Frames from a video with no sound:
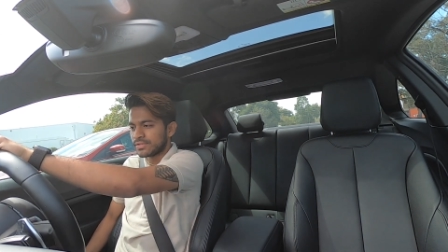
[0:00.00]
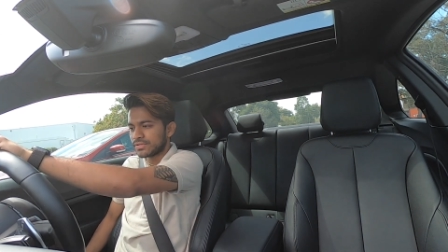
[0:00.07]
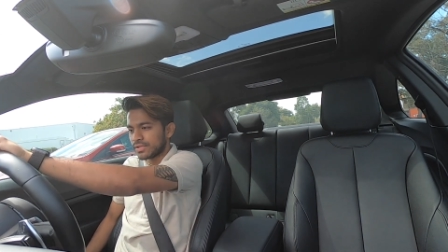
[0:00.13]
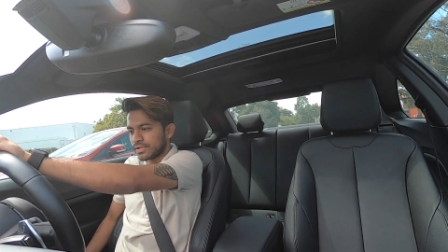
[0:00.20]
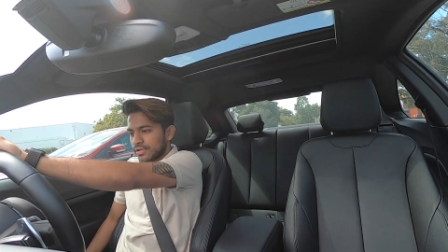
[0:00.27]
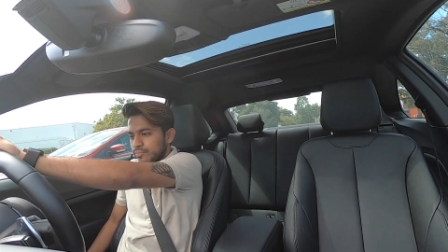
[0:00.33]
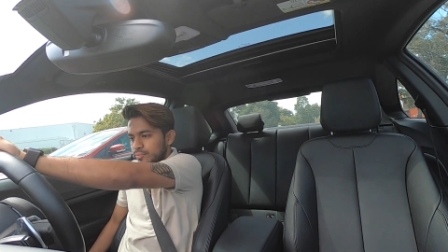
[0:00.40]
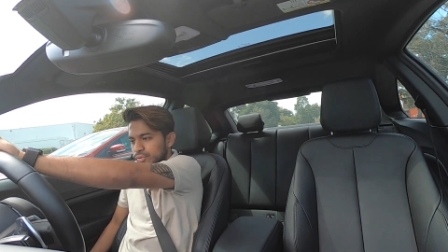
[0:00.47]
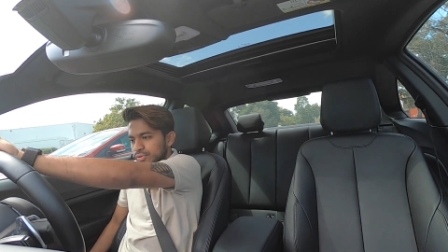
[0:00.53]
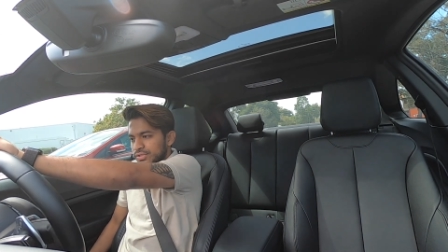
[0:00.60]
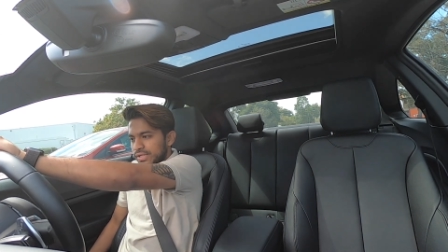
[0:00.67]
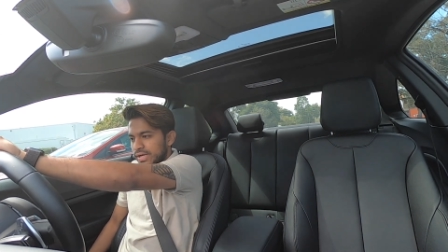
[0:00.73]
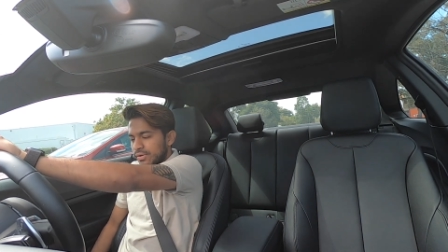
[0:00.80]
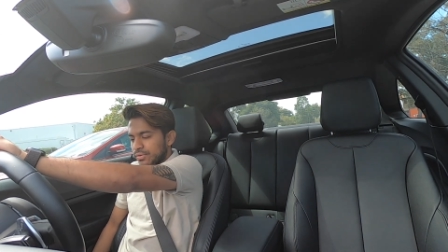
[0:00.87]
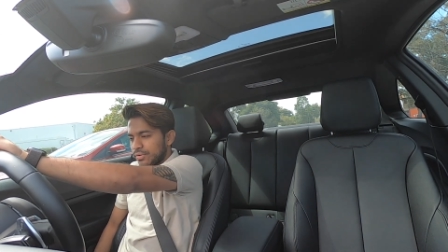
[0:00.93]
So you got to push
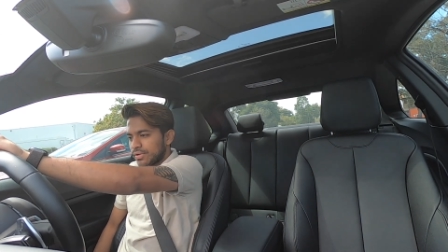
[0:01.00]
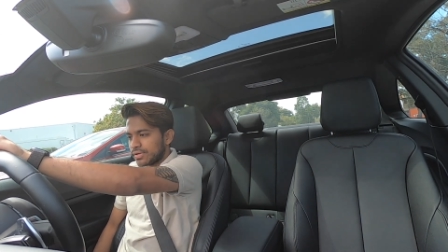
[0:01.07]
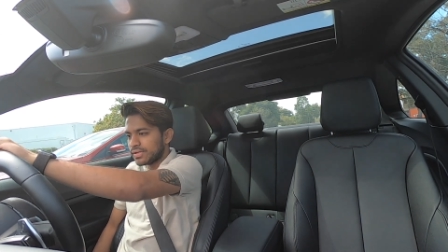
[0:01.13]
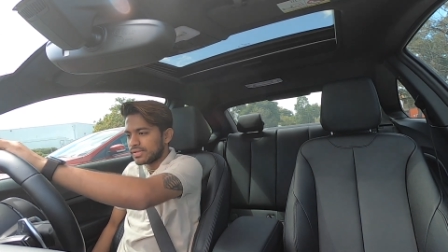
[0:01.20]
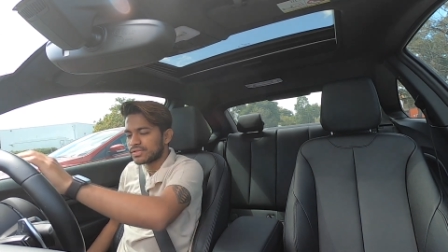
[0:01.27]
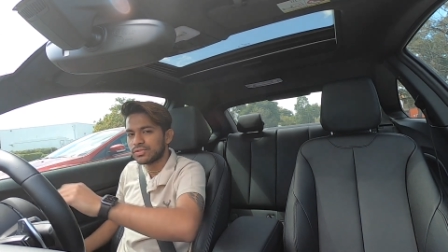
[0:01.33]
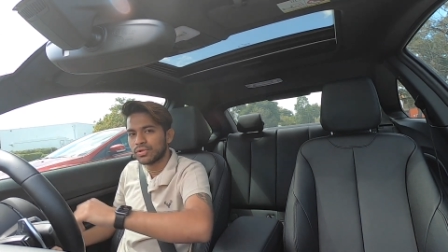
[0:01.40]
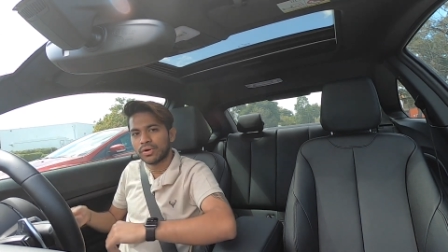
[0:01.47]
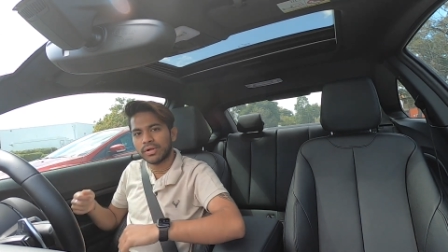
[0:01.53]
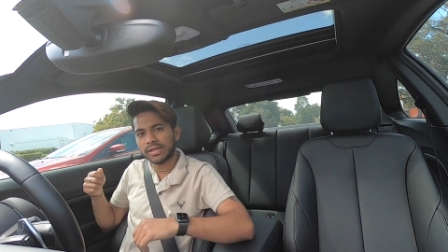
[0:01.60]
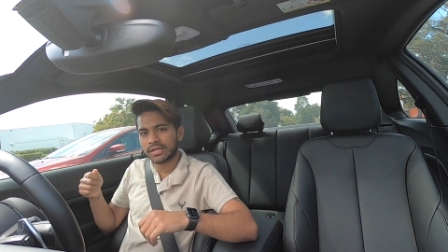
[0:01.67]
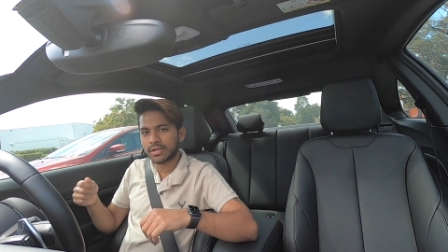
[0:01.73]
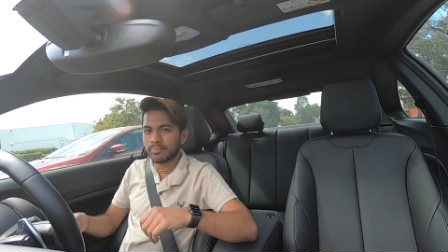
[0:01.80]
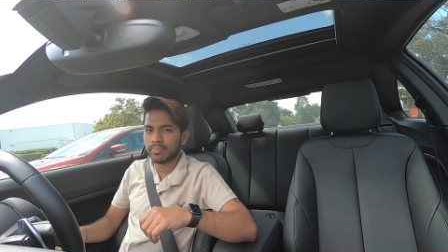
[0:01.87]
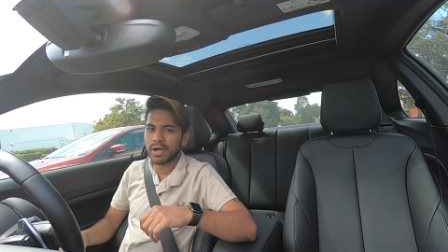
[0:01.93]
down on it. It's not
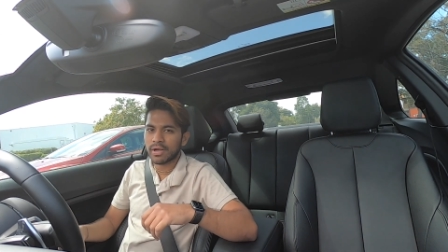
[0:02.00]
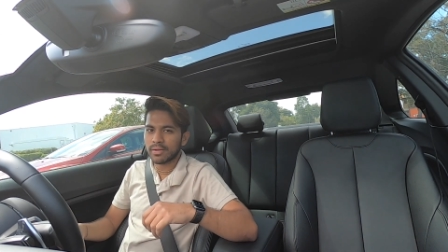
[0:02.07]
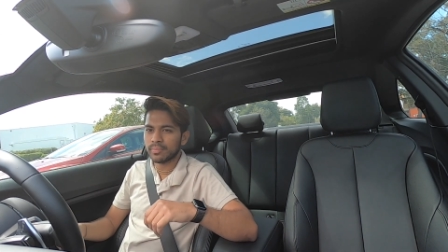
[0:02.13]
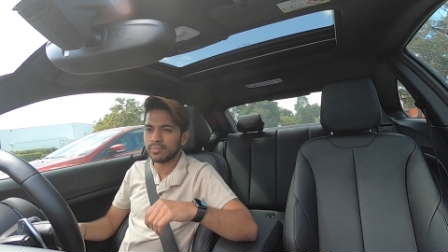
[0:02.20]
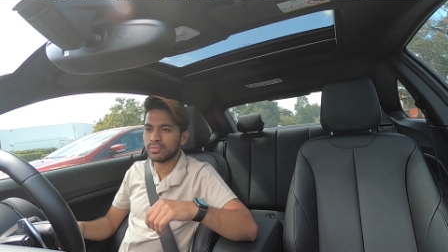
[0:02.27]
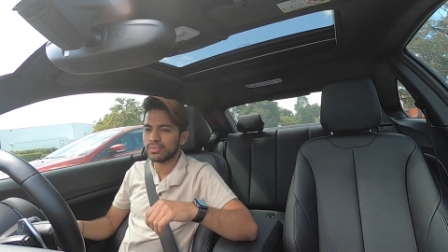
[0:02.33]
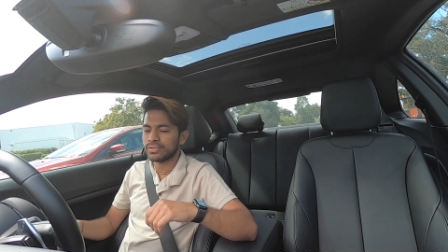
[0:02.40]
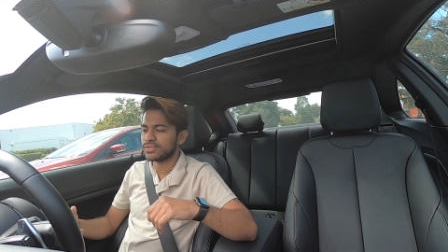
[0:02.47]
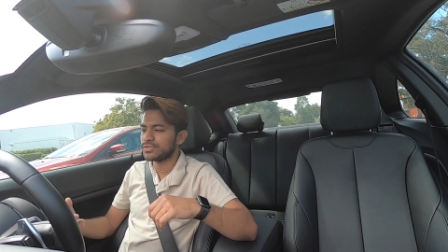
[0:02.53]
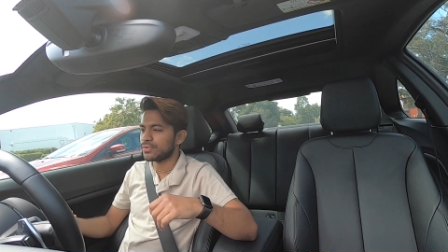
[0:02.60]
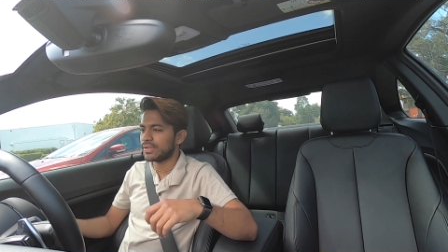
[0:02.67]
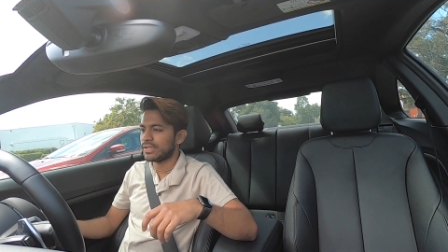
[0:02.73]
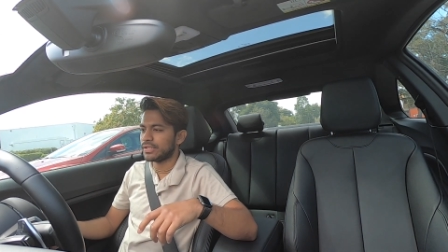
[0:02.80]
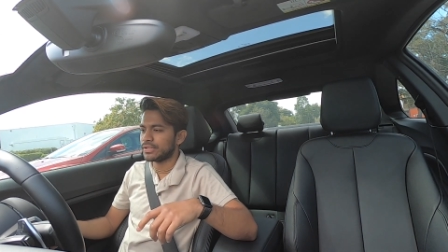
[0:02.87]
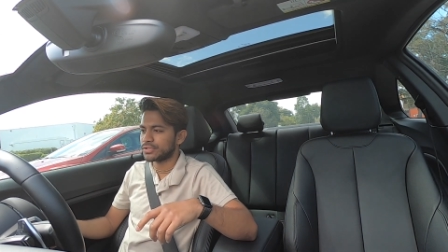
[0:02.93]
like a pump or it's
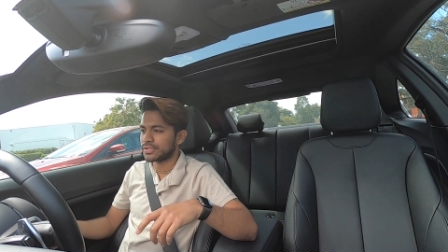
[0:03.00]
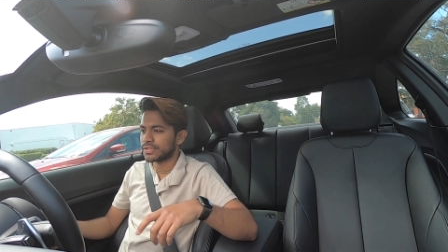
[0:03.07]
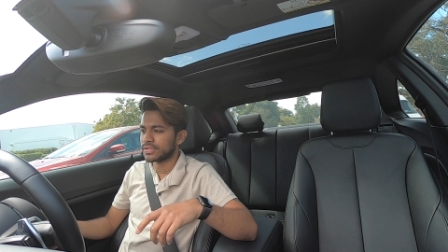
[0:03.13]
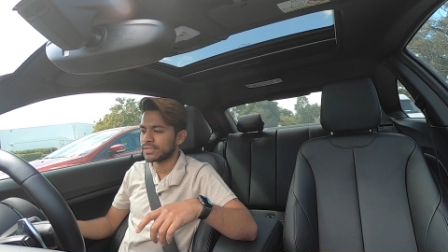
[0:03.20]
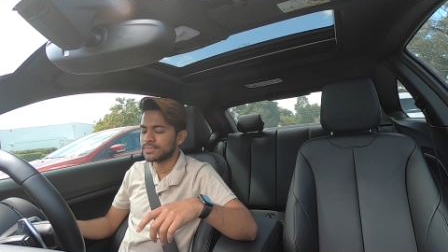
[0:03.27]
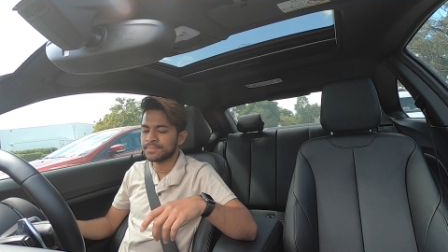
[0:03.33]
not electric.